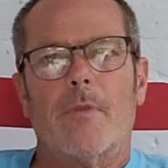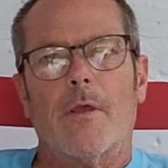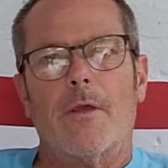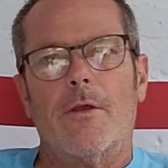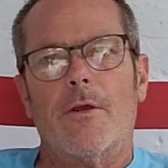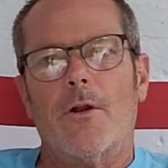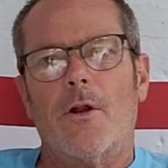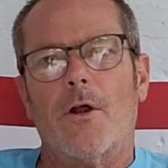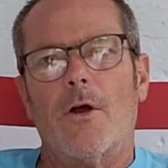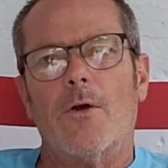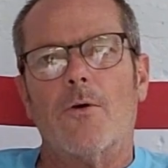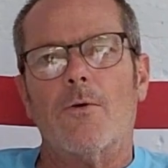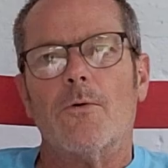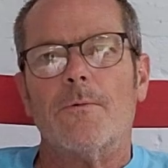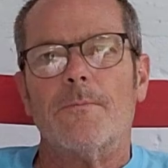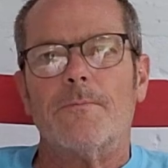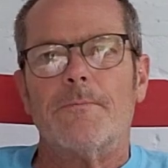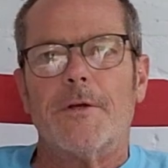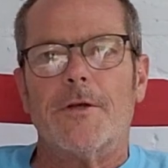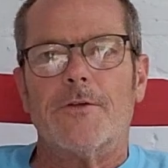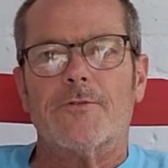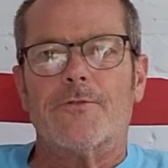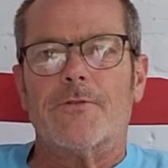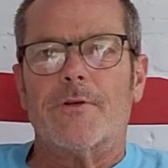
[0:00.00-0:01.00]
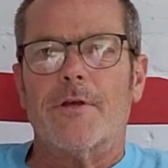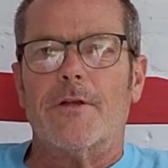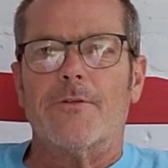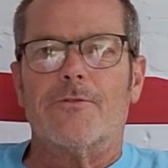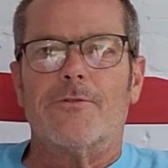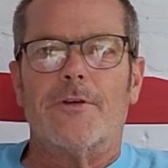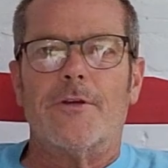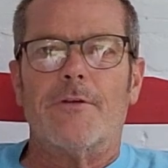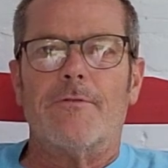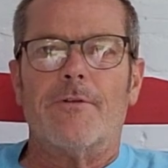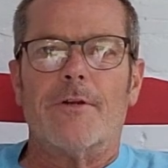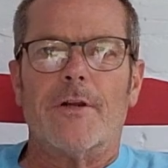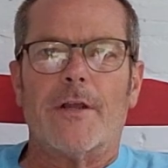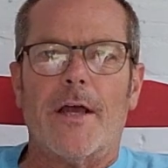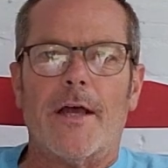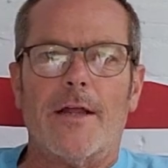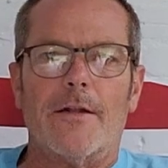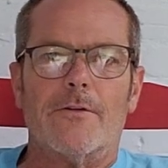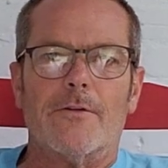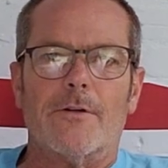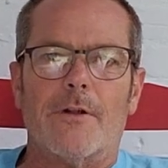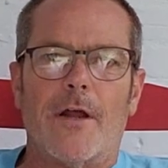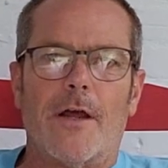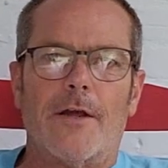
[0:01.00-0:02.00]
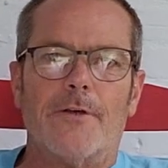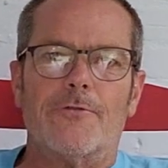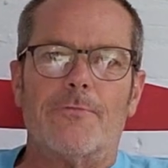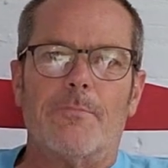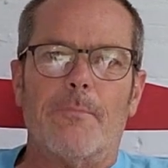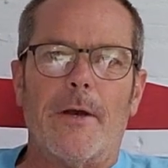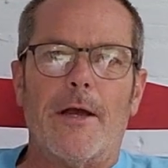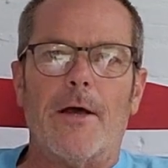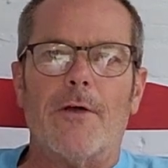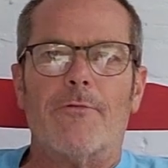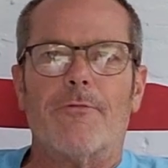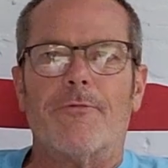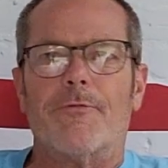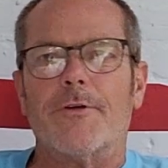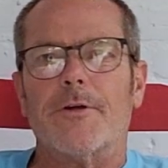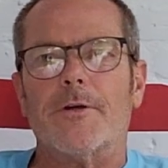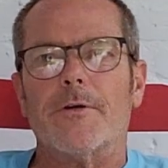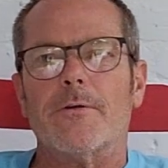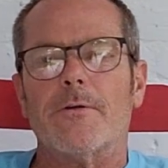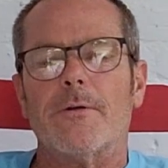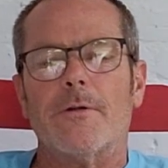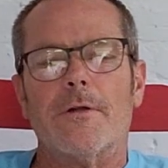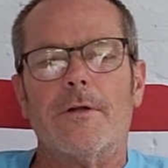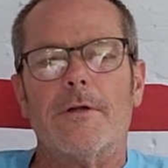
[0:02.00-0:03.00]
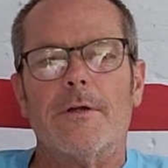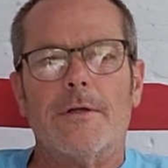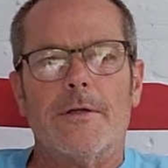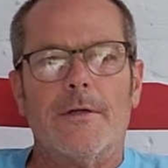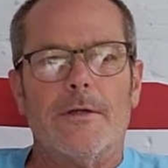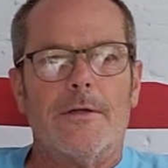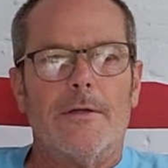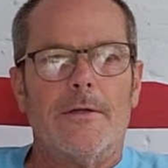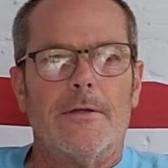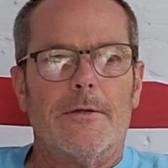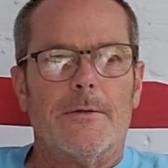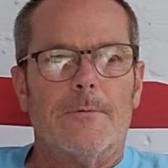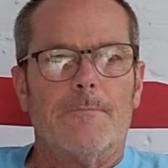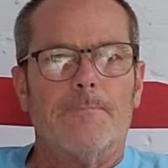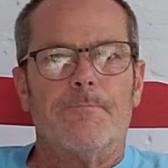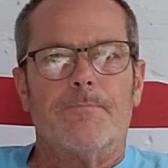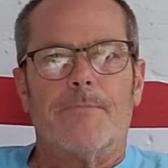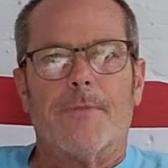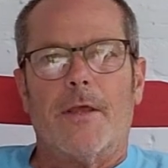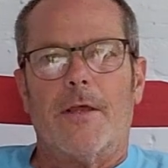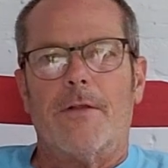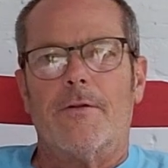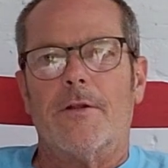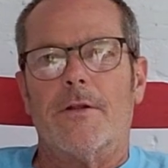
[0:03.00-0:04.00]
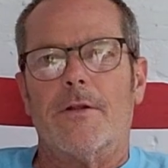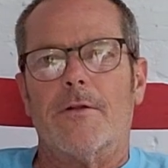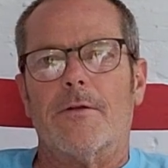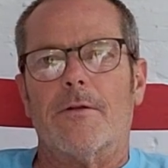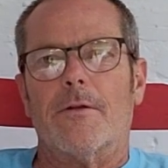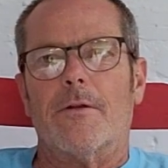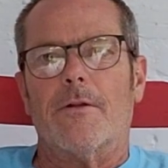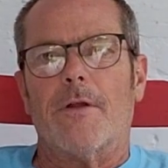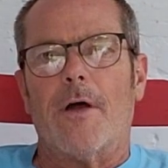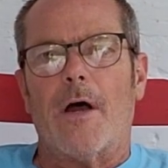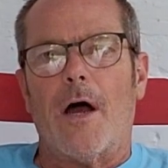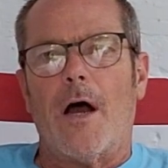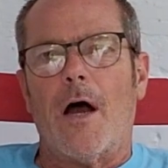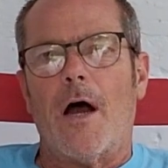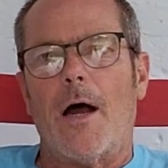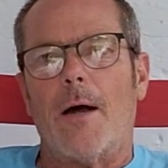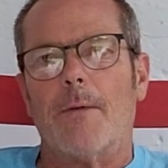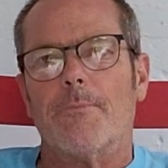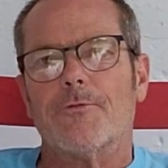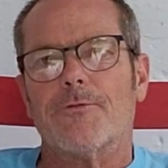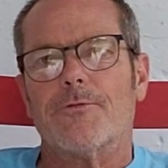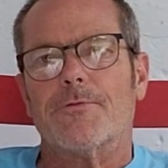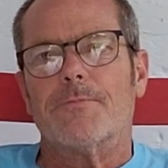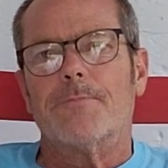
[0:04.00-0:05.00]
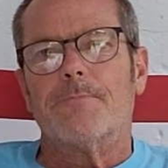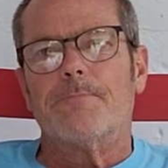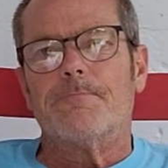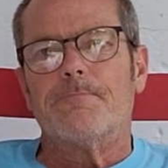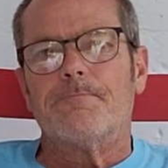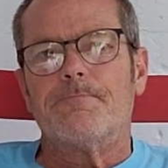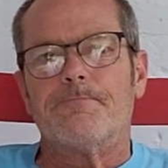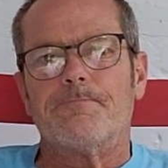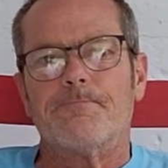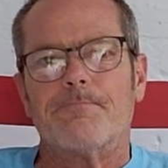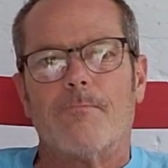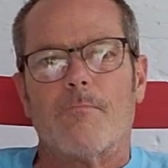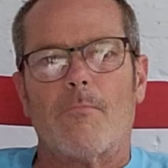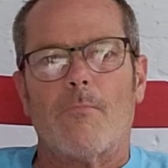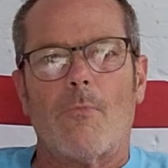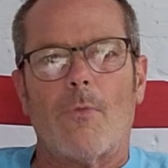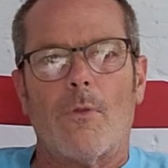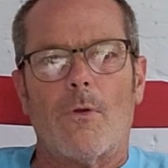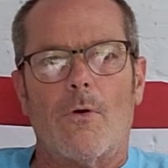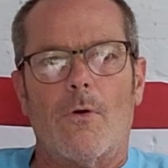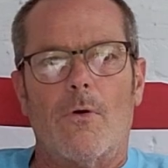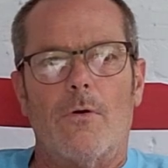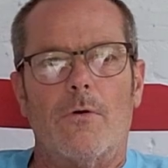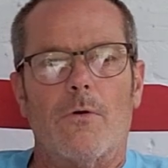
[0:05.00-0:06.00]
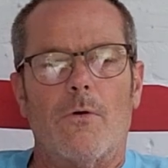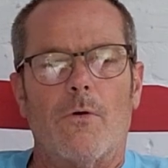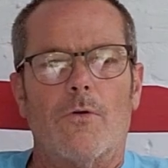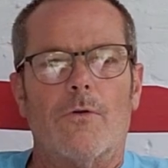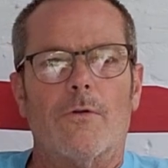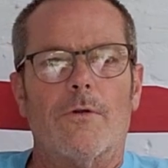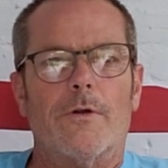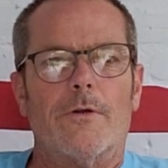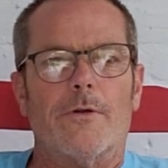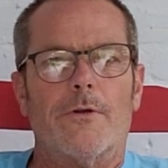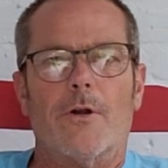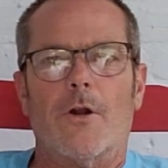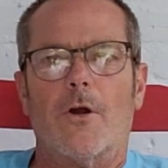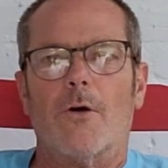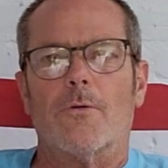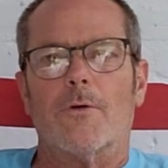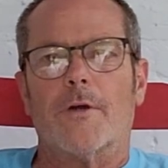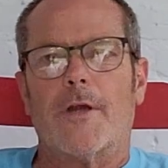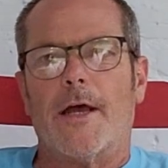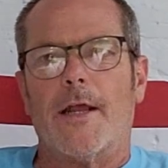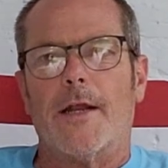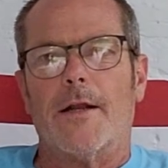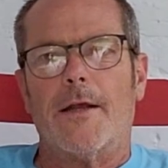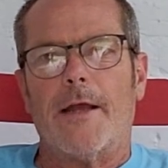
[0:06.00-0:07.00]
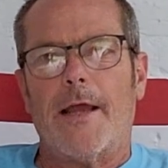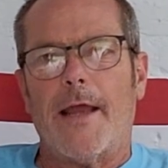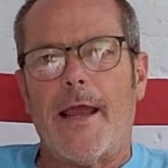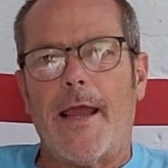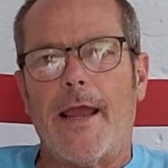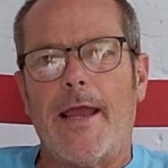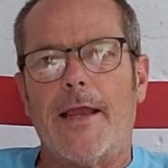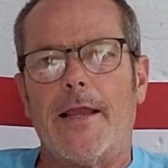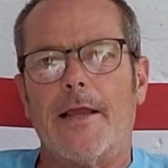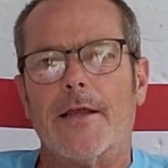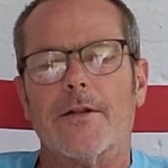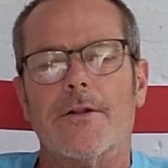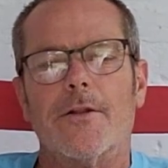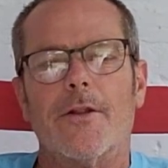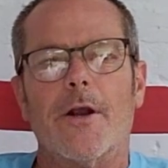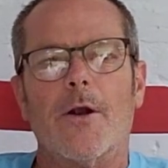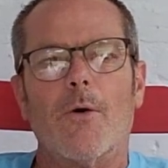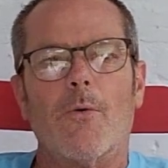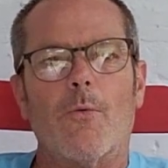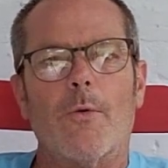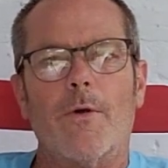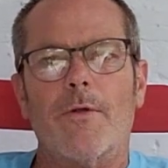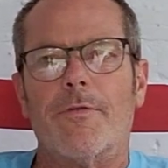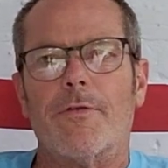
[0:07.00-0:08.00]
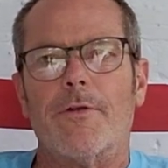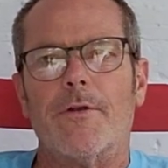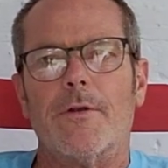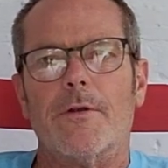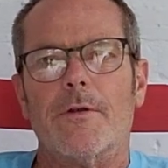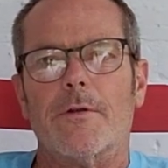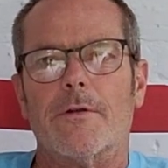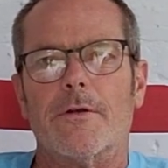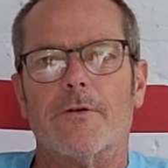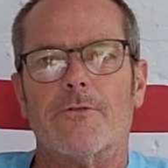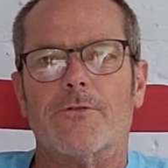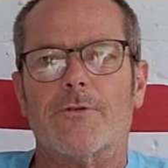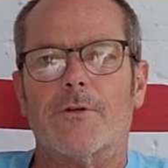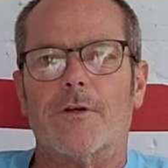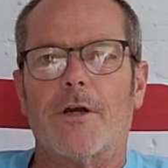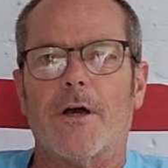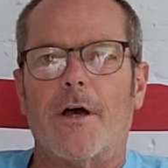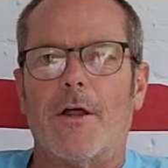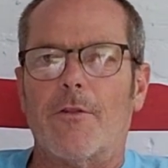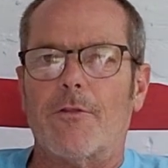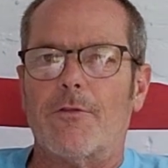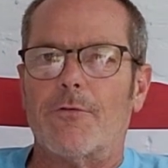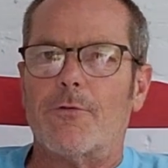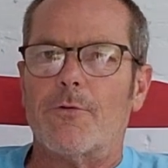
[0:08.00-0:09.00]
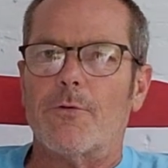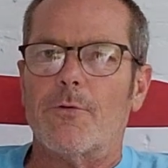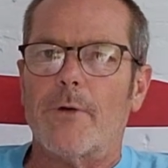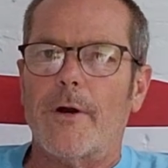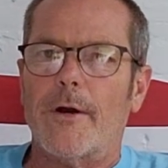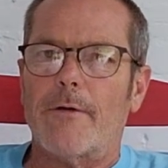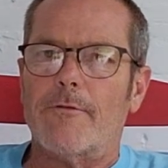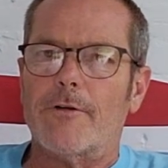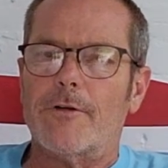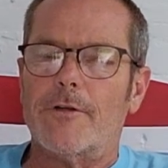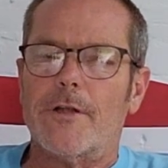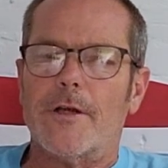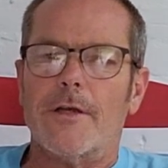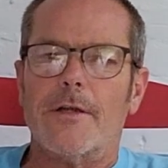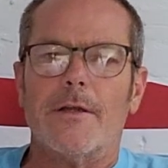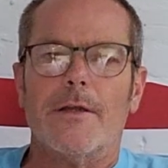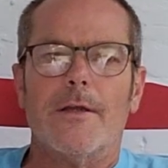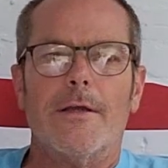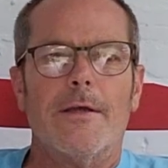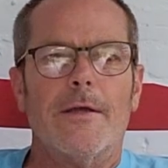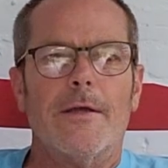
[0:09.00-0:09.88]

It's even got nice mouthfeel. And then the hops kind of hang in there with it to cut through everything.